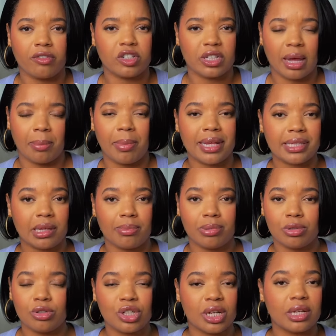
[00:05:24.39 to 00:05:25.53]
of just like basic
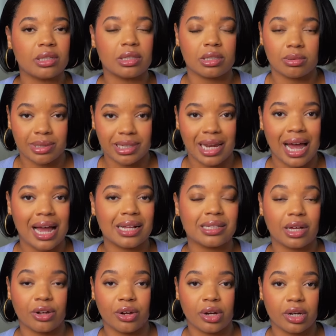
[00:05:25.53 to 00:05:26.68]
blue jeans and some slides,
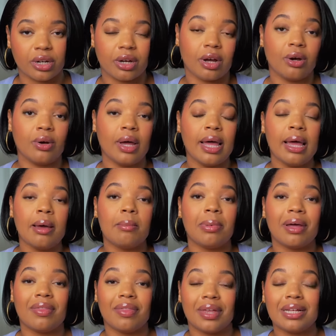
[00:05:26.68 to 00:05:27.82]
and you're good to go.
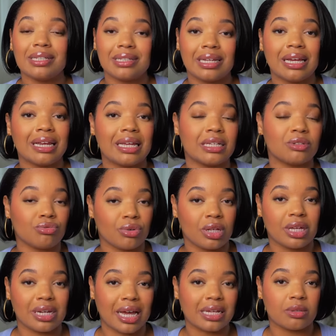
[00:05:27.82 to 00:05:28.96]
But this knit is
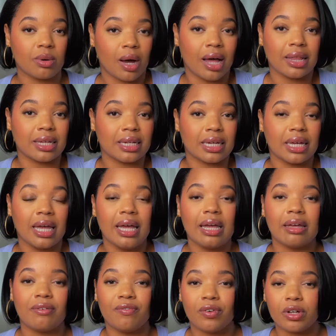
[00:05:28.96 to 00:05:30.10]
really nice quality quality.
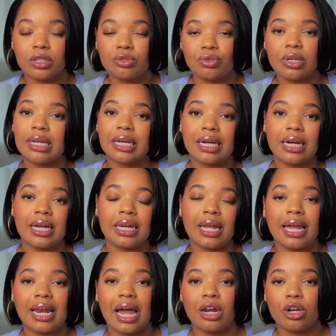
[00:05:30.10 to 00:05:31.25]
It feels really good
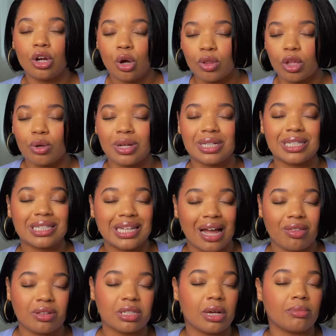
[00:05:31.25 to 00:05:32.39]
and I know that you can
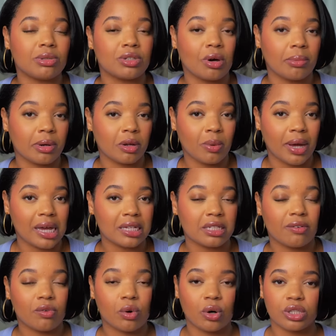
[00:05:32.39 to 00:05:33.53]
style this up so many ways.
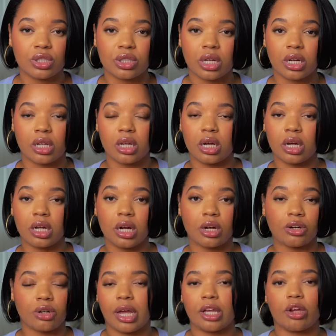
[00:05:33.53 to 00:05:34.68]
Of course, it's gonna look good
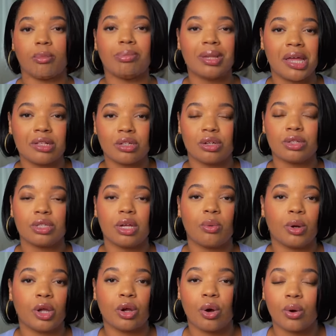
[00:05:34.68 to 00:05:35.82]
under like your blazers
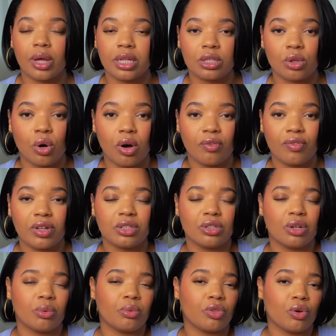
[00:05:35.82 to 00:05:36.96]
when you're going into the office. You
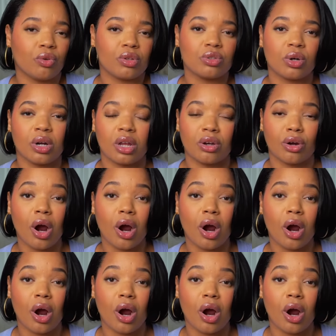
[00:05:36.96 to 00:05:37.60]
can throw this on under